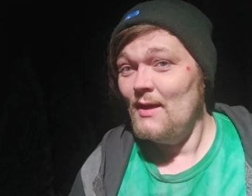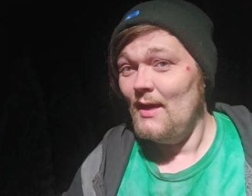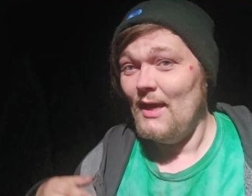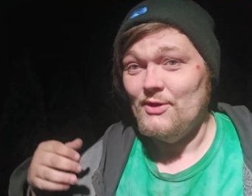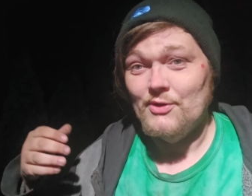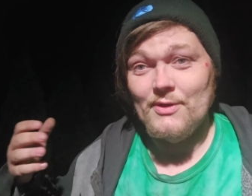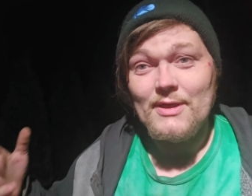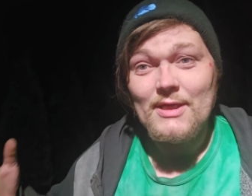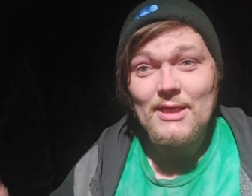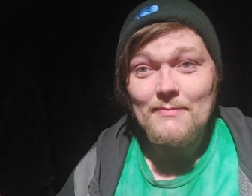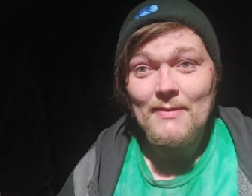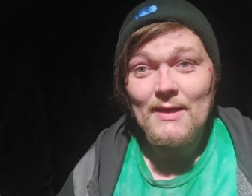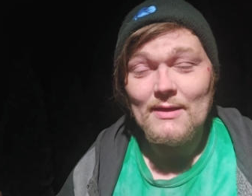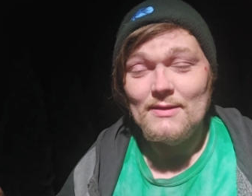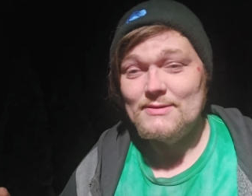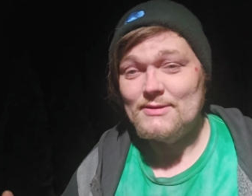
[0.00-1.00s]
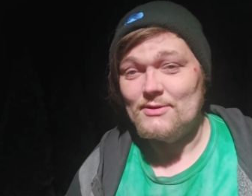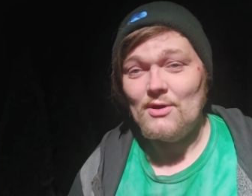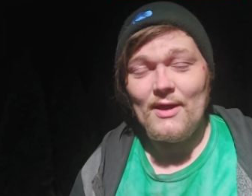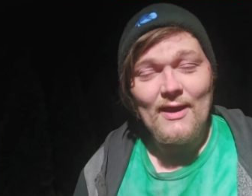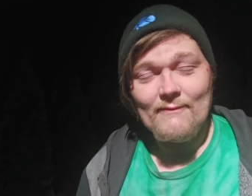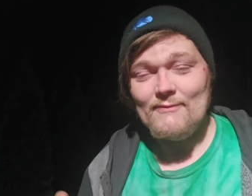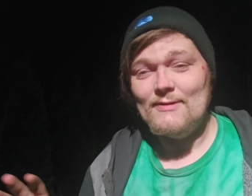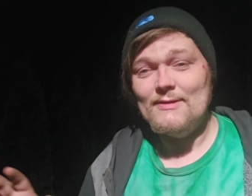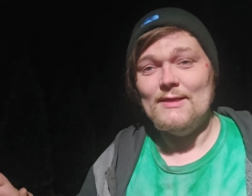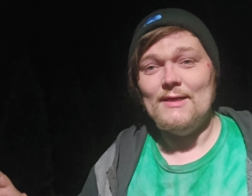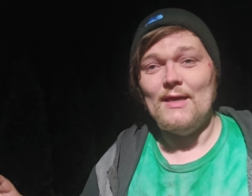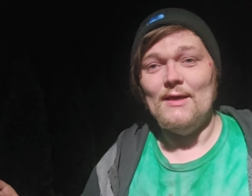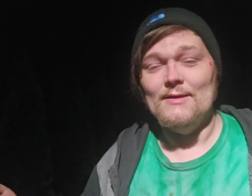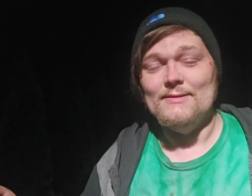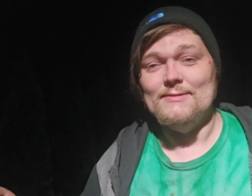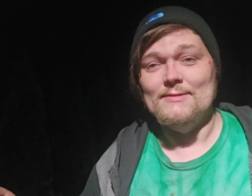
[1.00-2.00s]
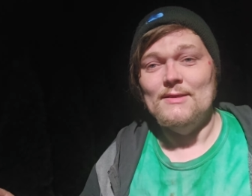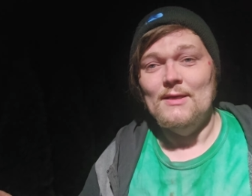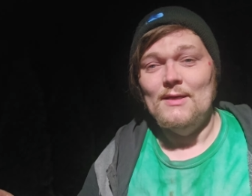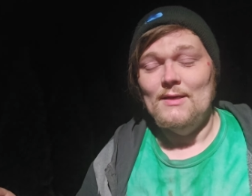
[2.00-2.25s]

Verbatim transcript: and your emails and everything else.